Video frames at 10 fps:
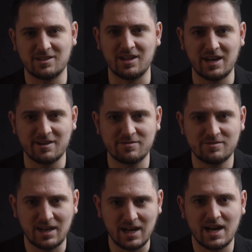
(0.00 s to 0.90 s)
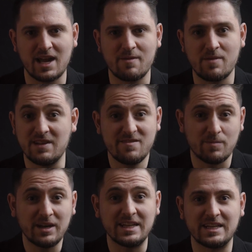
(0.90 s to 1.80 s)
a lot of time and even
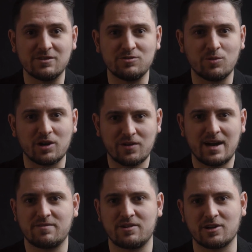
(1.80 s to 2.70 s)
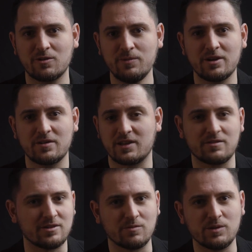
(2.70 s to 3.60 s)
money into our craft and our career. Like,
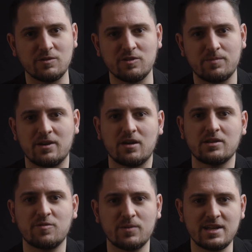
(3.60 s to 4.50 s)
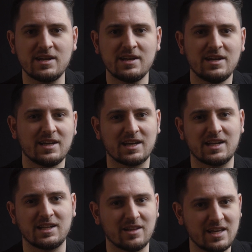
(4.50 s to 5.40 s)
we spend all this money
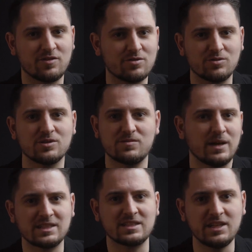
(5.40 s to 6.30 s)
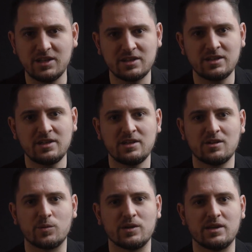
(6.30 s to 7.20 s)
getting the latest, coolest, best gear.
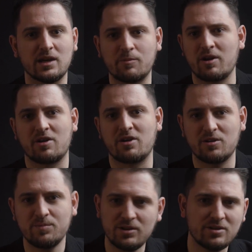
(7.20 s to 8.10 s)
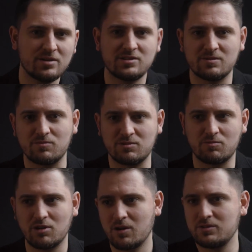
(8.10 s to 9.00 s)
We upgrade our computers, and
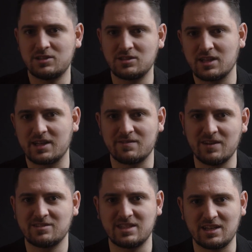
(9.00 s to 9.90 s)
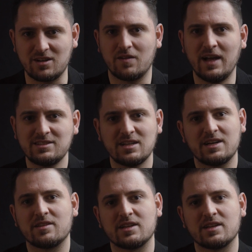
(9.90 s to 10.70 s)
we're always just like investing in all that side of